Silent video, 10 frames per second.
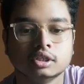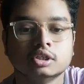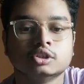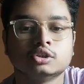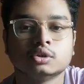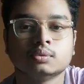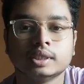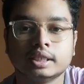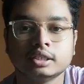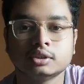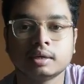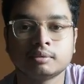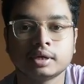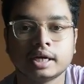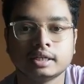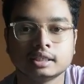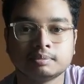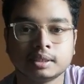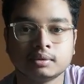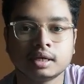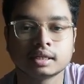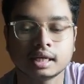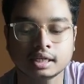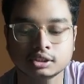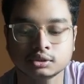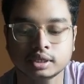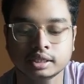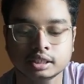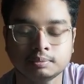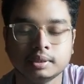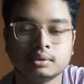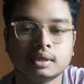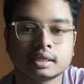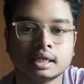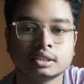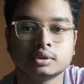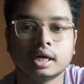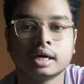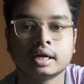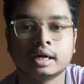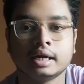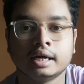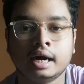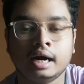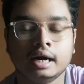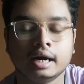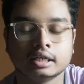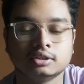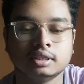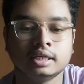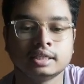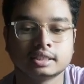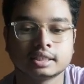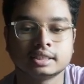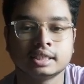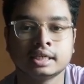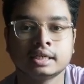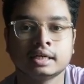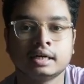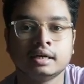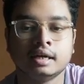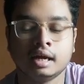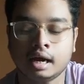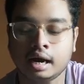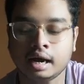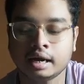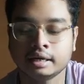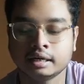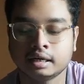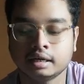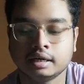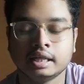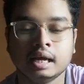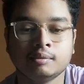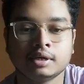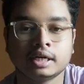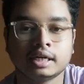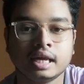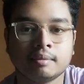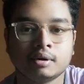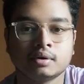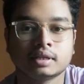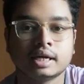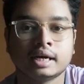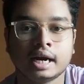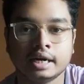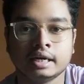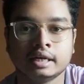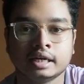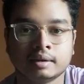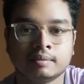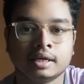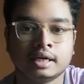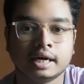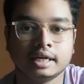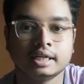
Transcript: So with this, we have to end this particular class. So in this particular class, we are actually discussing uh, elaborately about the thermal radical